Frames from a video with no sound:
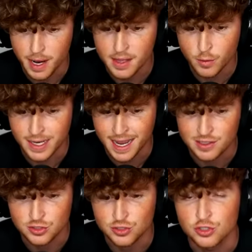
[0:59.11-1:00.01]
By the way,
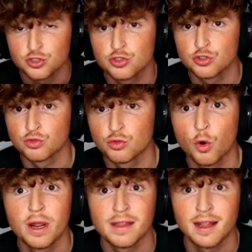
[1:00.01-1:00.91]
guys,
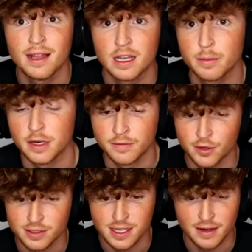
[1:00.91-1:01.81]
destroy that like button if
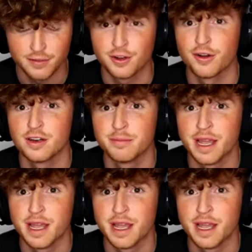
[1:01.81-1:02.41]
you're excited for Garten of